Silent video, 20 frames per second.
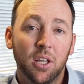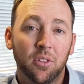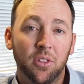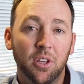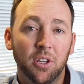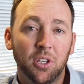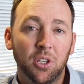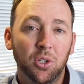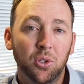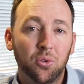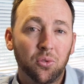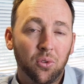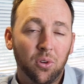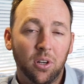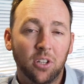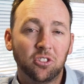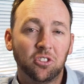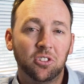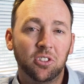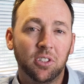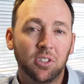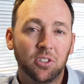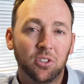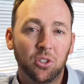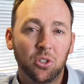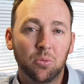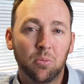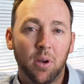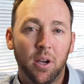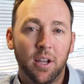Thank you for listening
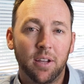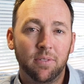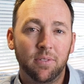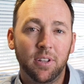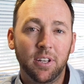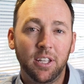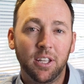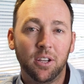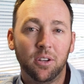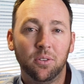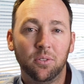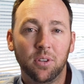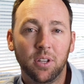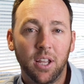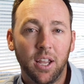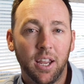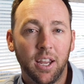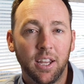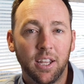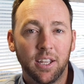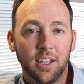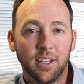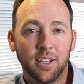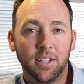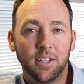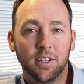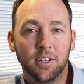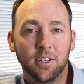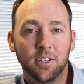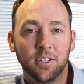to my video,
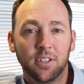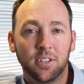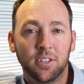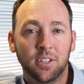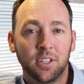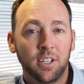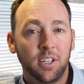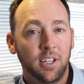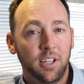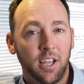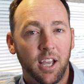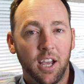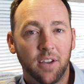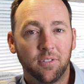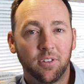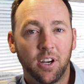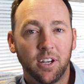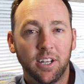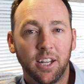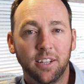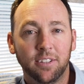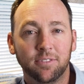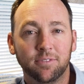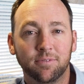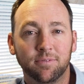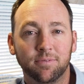and have a great day.